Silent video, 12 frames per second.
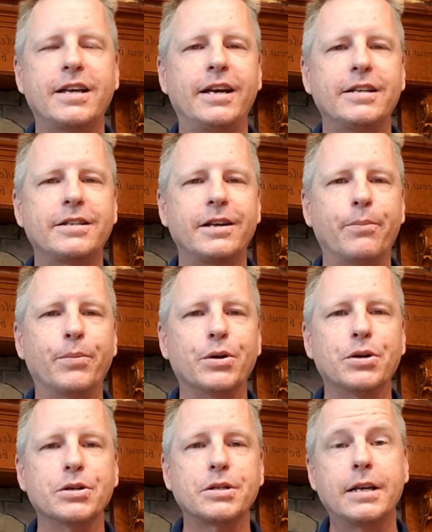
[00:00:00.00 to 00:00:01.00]
say
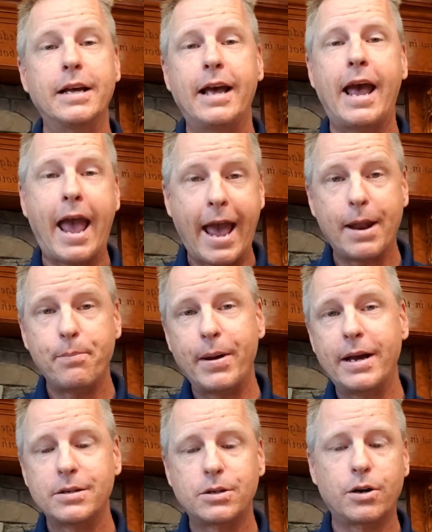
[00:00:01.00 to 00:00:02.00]
cymbals and
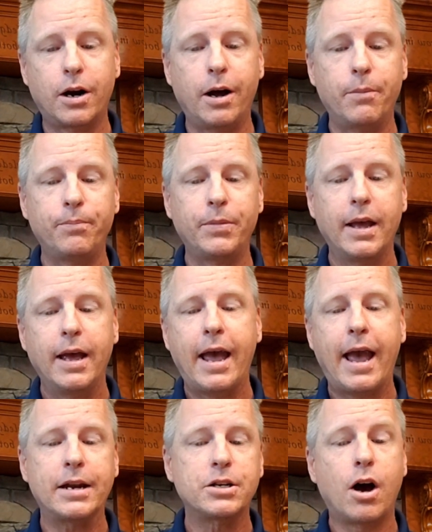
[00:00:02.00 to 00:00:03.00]
bass drum
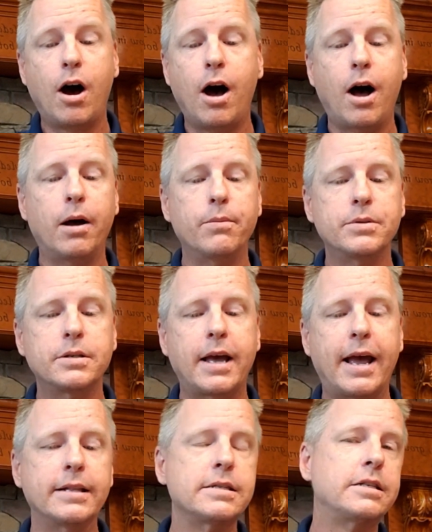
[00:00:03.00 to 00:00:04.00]
and toms
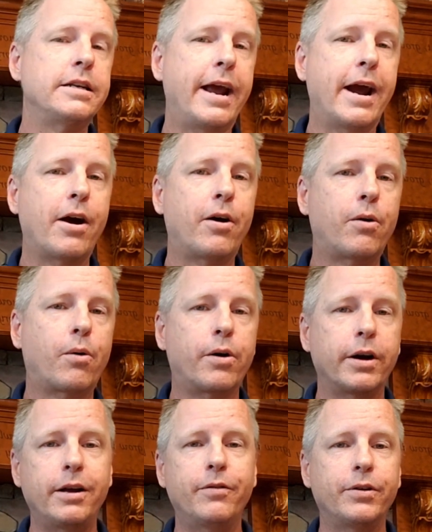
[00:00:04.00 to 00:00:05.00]
and snare
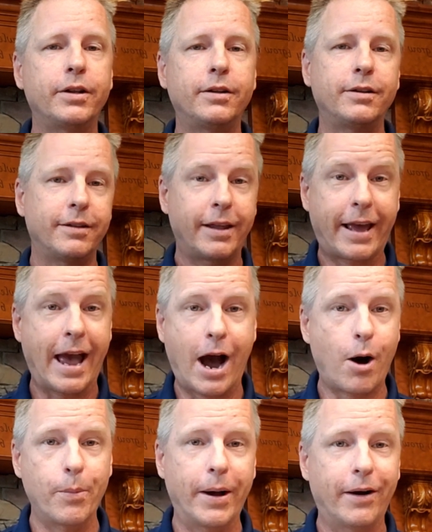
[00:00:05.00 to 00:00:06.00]
or even the
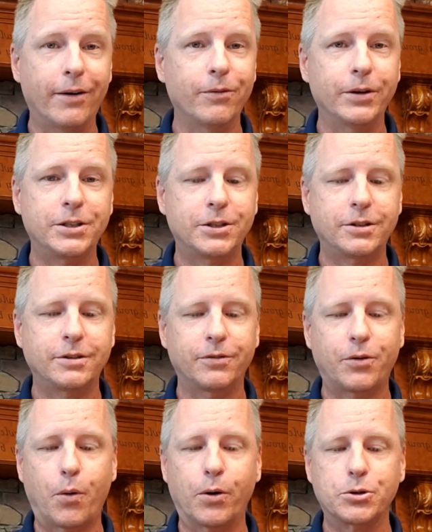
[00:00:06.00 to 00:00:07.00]
cowbell, which,
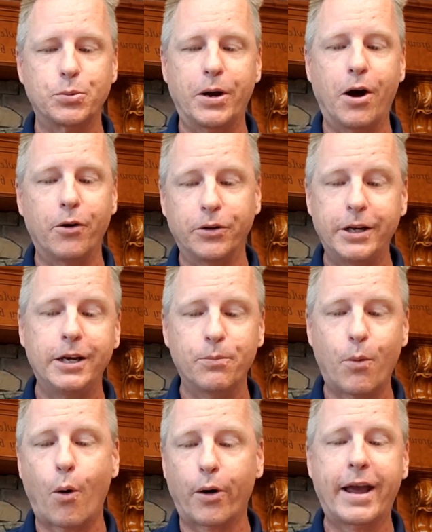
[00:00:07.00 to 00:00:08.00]
of course, we all need
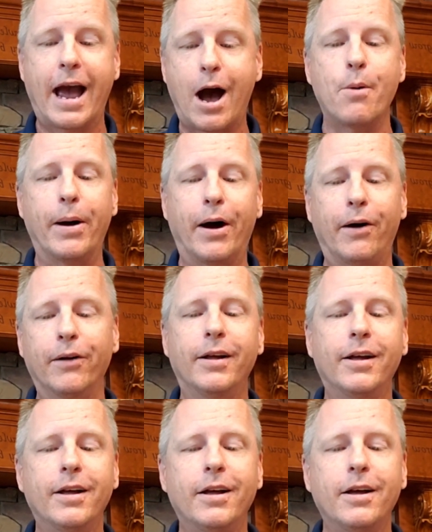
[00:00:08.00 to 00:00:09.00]
more
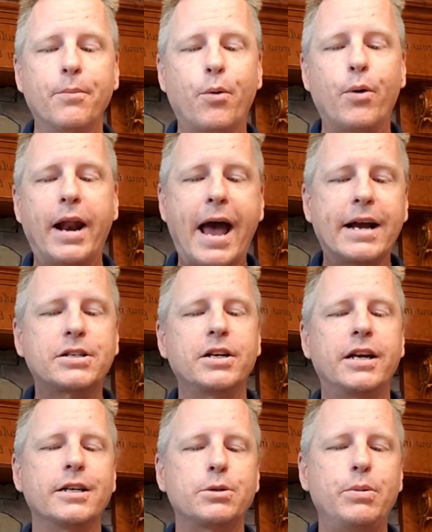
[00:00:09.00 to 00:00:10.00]
cowbell. But what
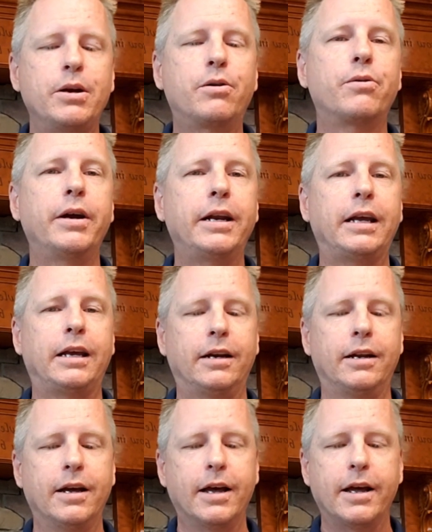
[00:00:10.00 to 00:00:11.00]
actually gets me
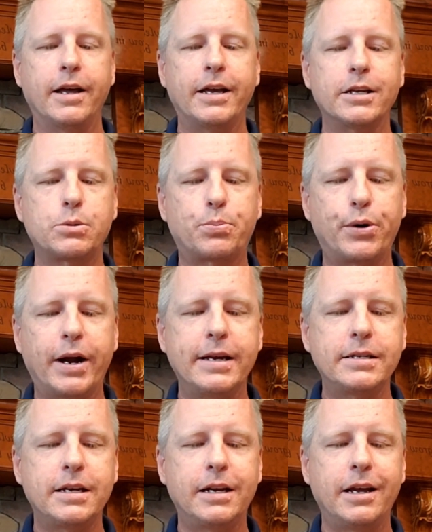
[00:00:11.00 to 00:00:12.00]
grinning is
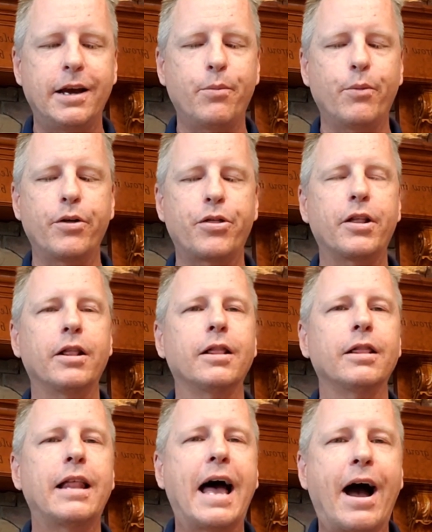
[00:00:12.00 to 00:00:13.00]
praising him with
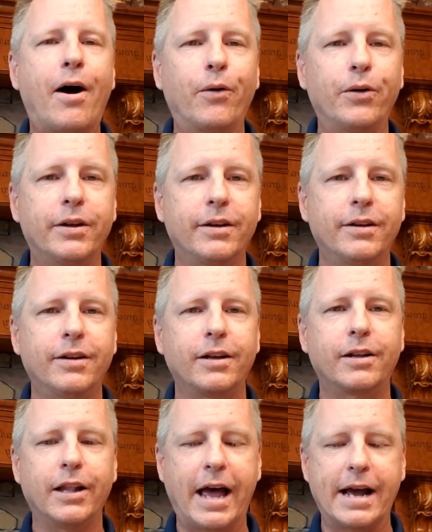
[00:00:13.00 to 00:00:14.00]
loud
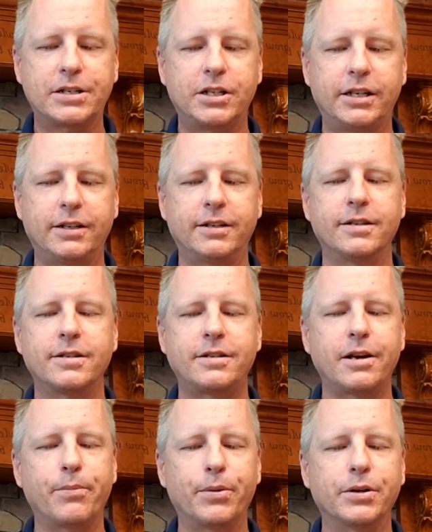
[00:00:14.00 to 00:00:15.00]
clashing
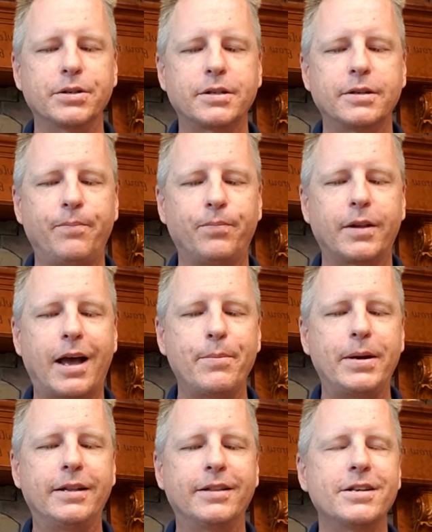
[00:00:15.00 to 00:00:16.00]
cymbals. I
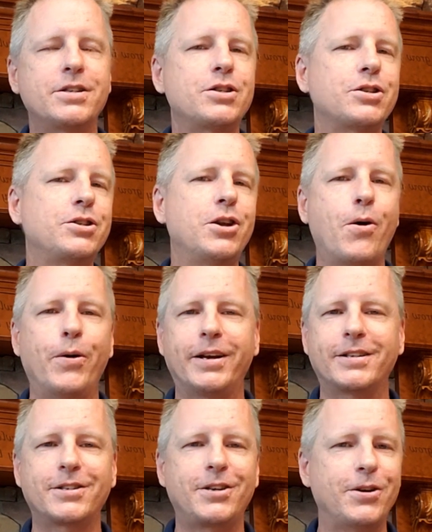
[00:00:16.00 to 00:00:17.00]
mean, this is no
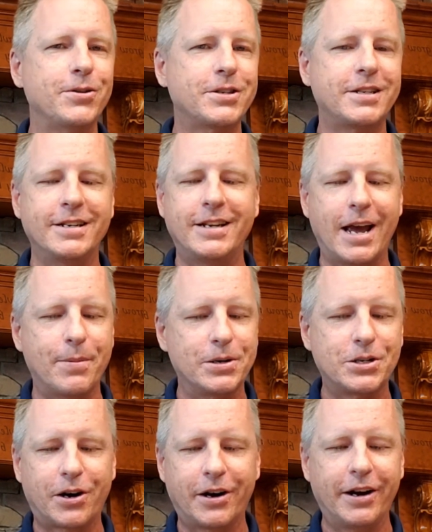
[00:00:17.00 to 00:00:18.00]
excuse to
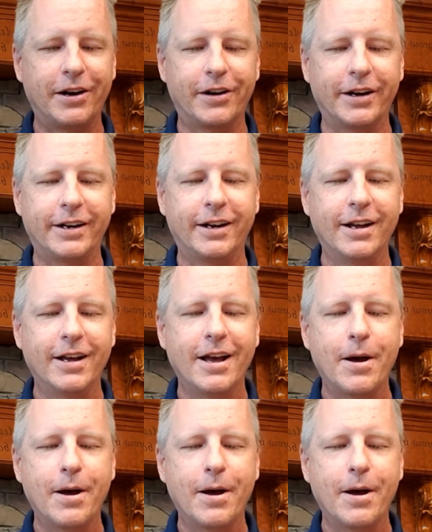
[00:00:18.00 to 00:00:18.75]
damage our hearing,